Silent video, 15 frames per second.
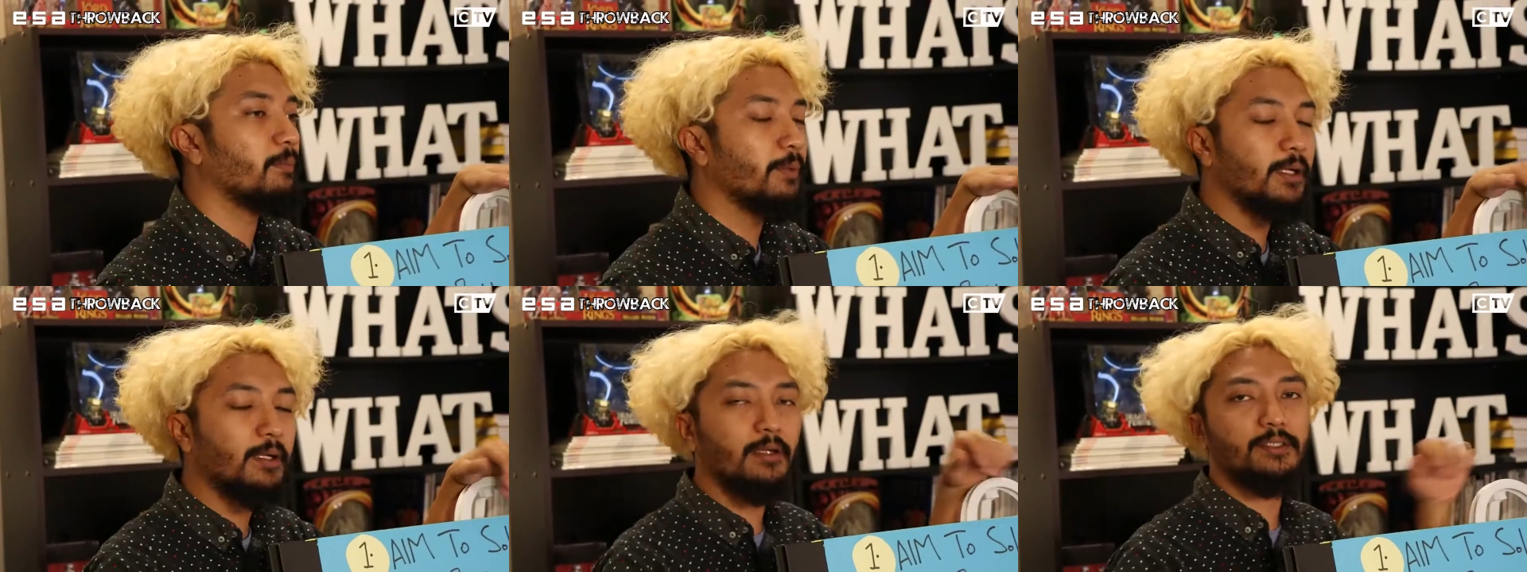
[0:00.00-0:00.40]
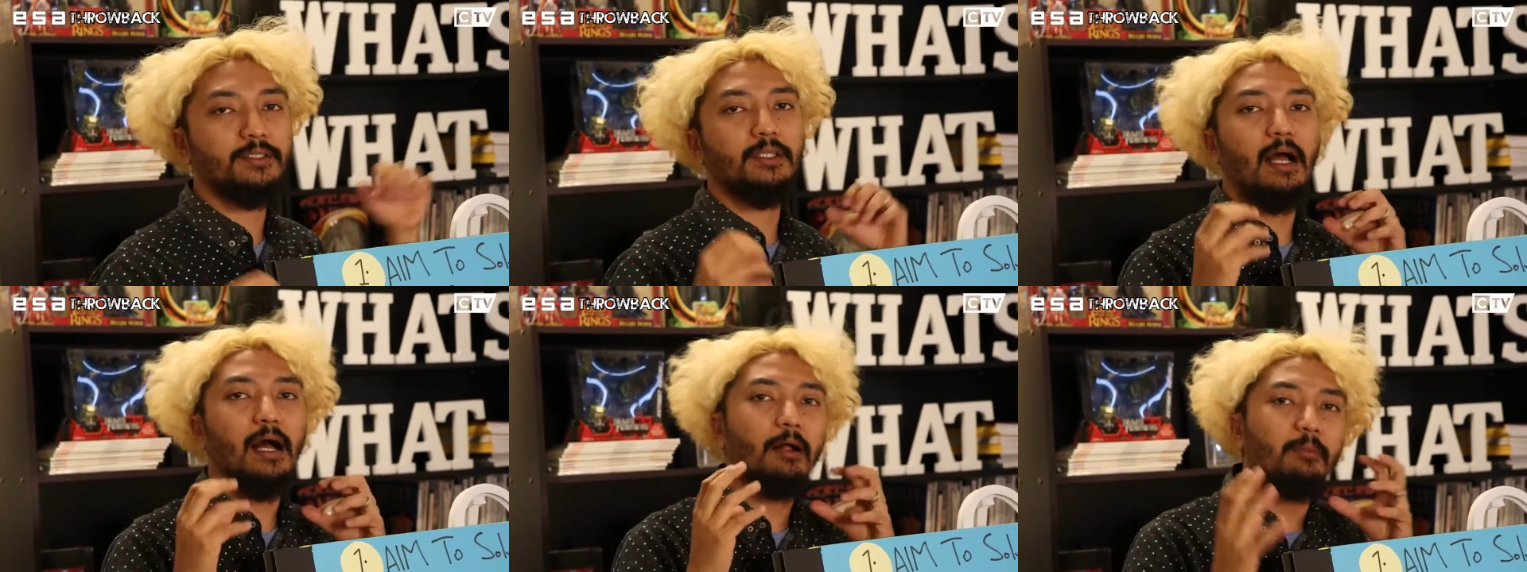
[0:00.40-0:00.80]

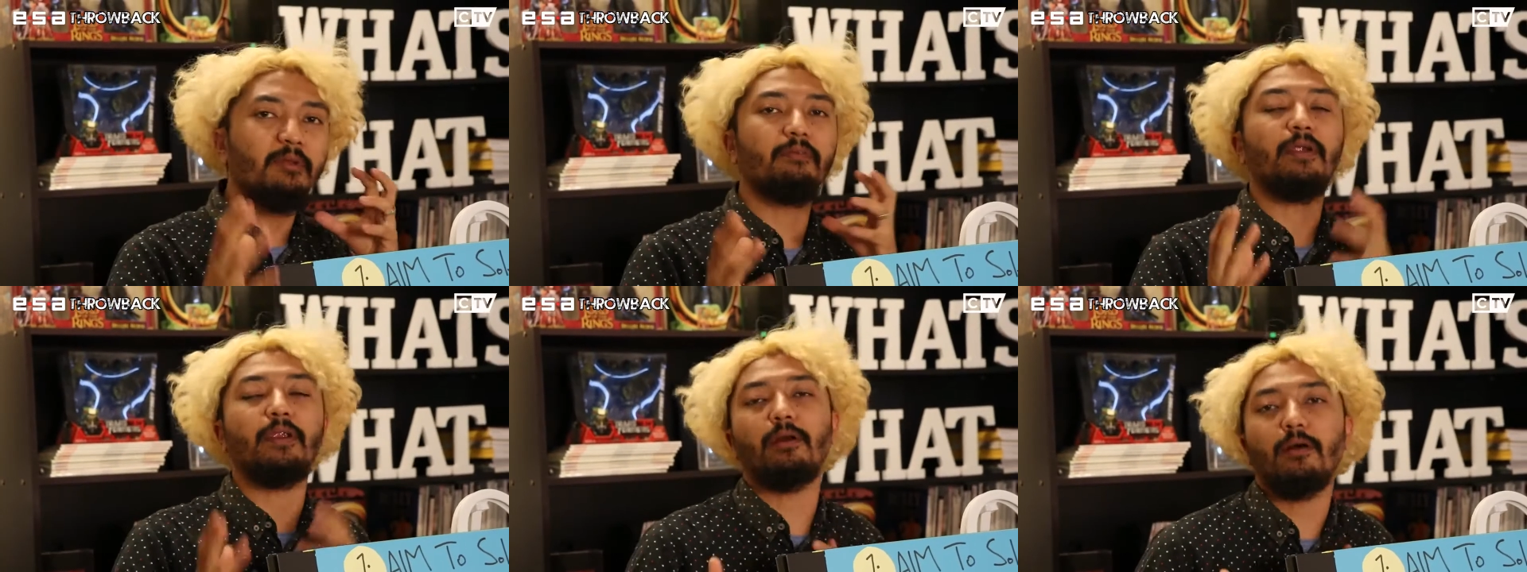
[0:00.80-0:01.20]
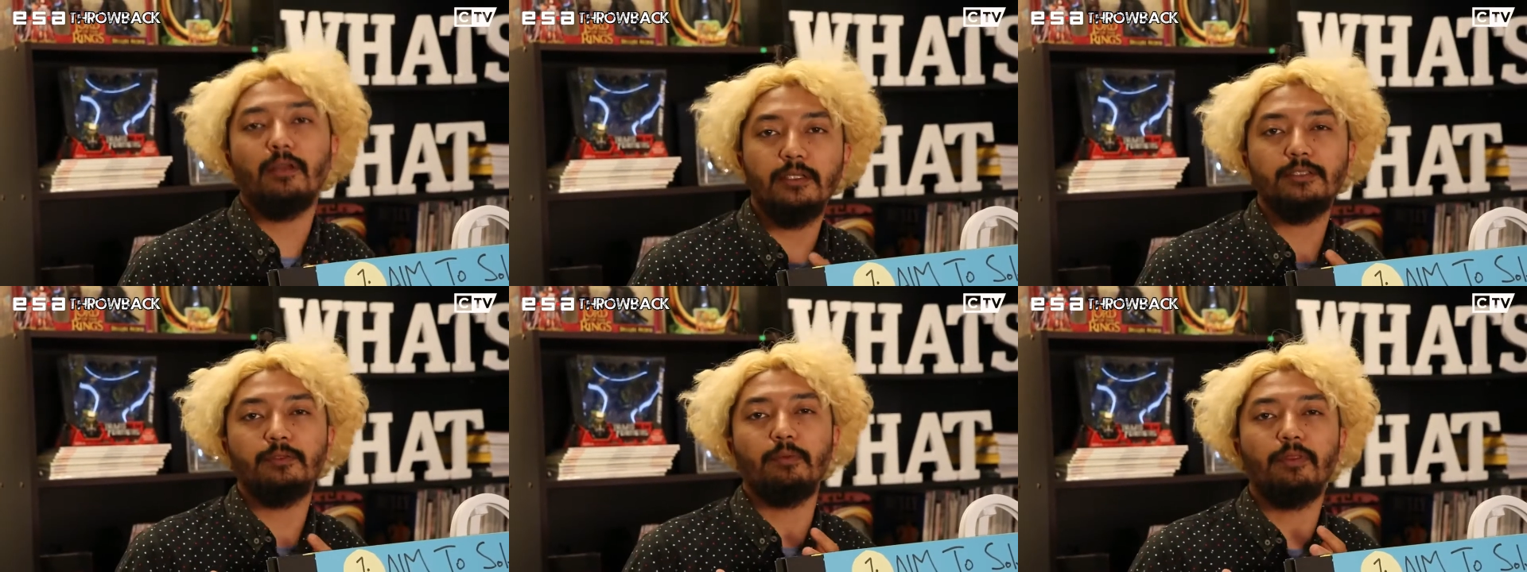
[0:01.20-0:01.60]
Because I'll be very
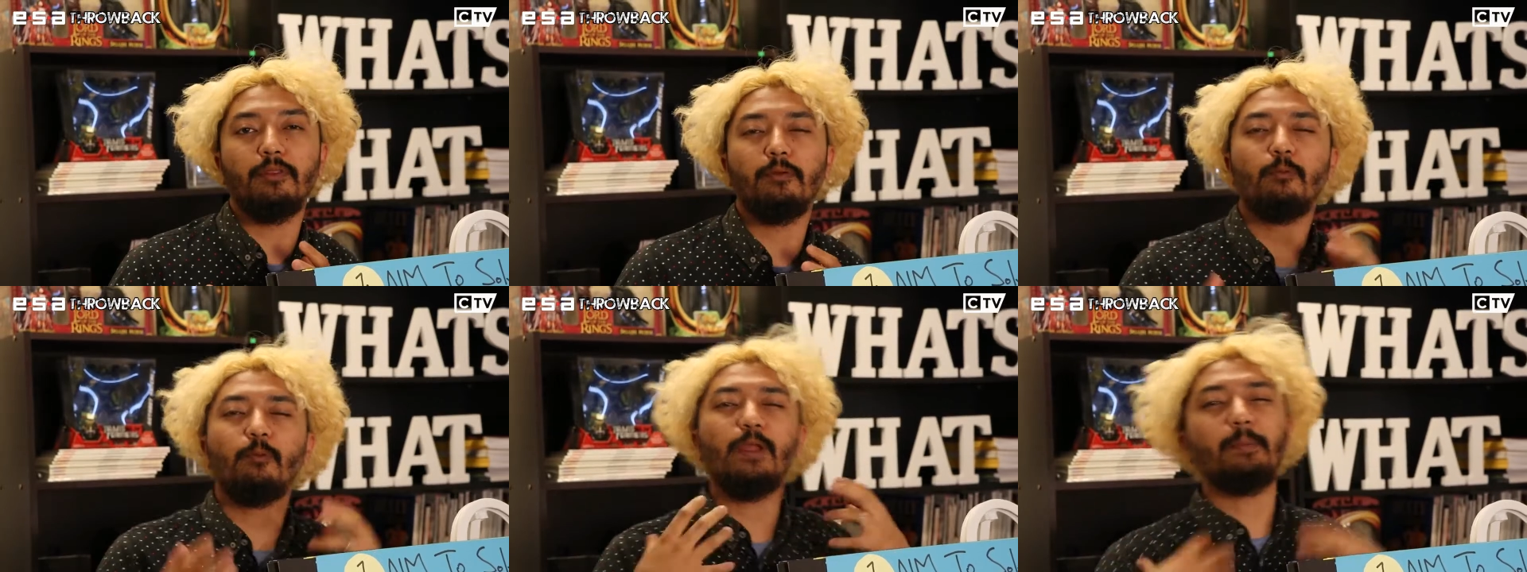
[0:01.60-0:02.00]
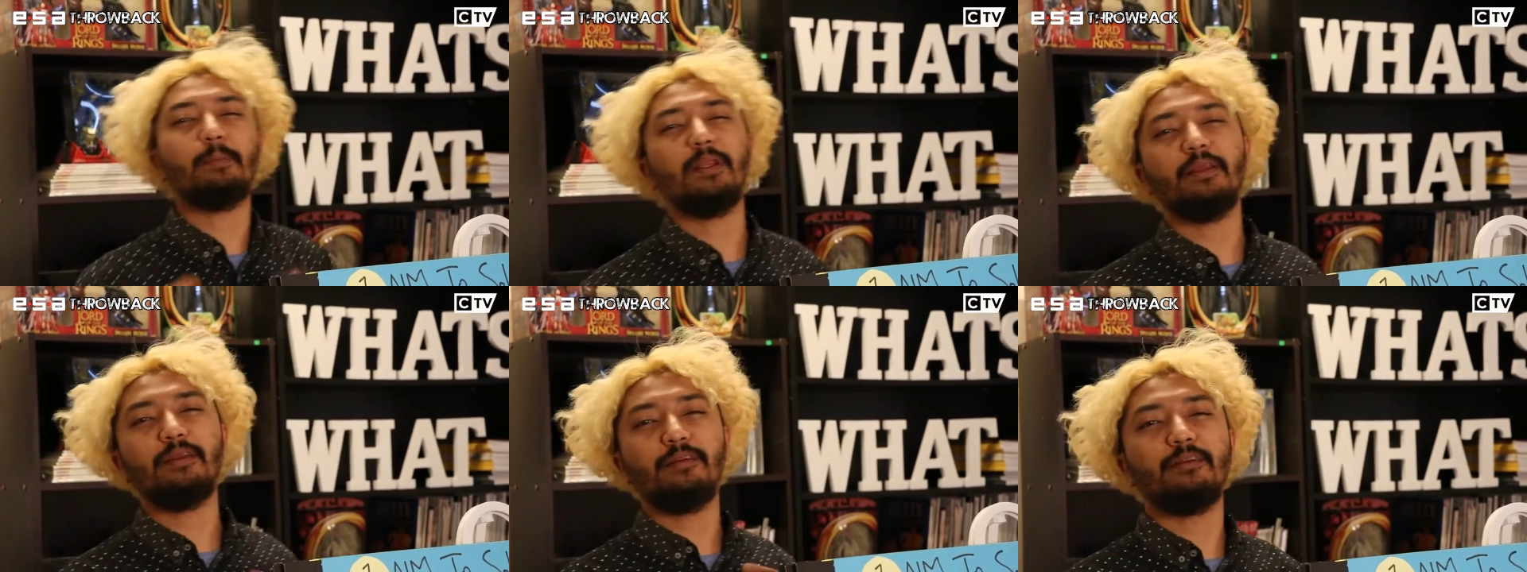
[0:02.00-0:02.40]
honest with you, we
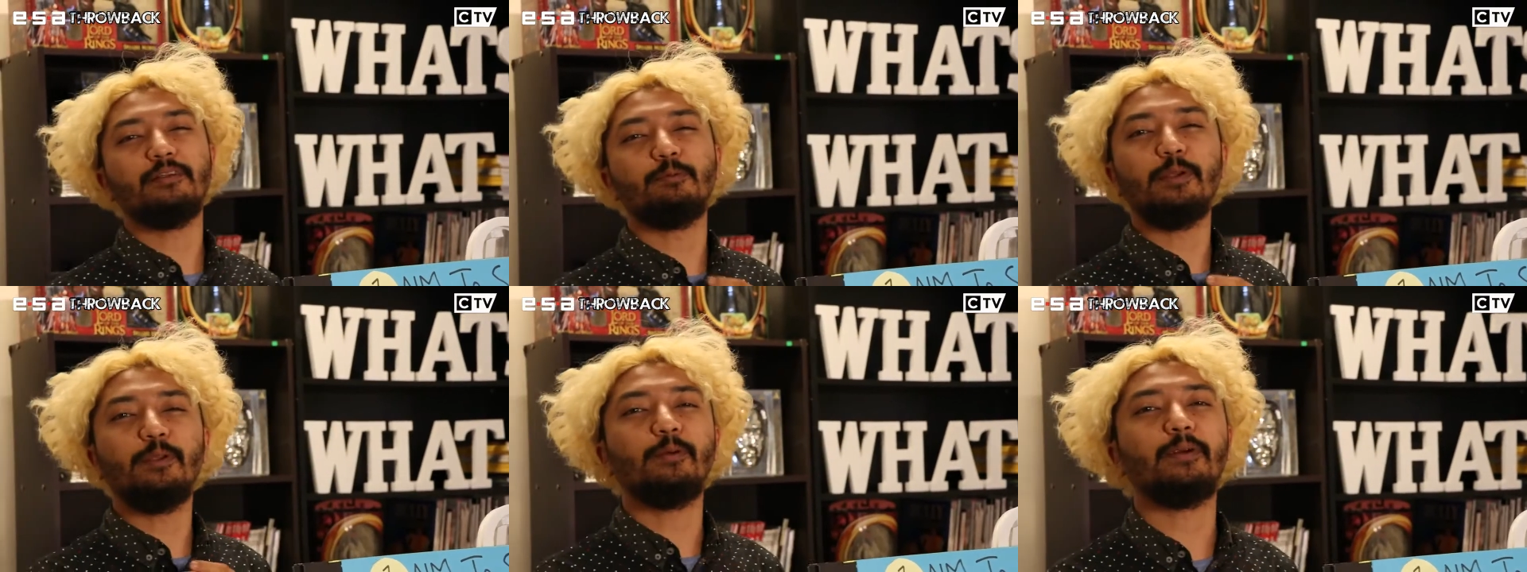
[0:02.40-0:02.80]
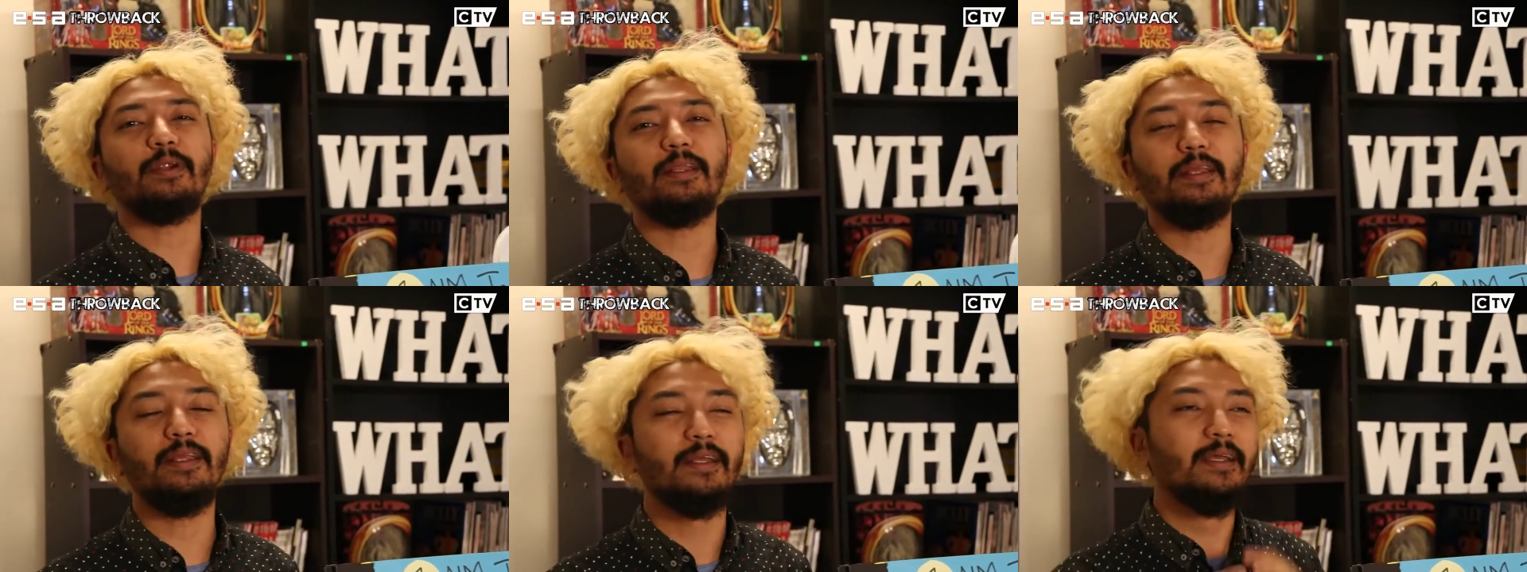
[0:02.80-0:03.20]
Malaysians, we don't
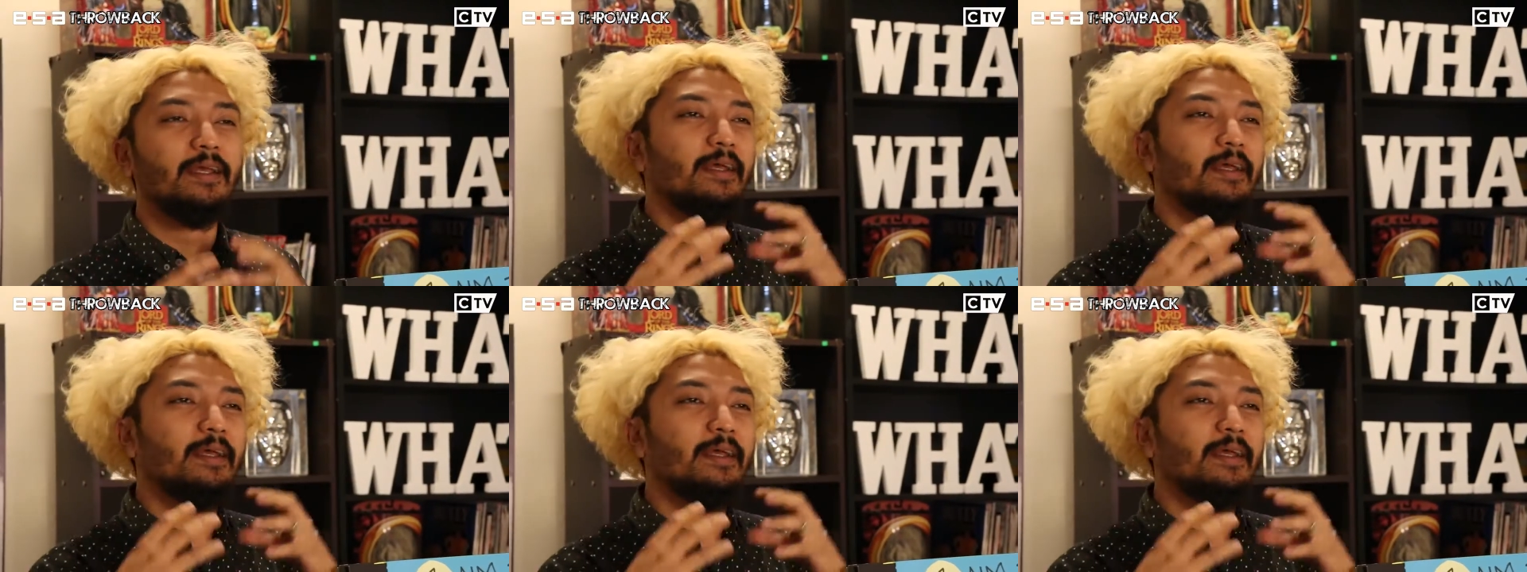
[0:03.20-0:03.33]
really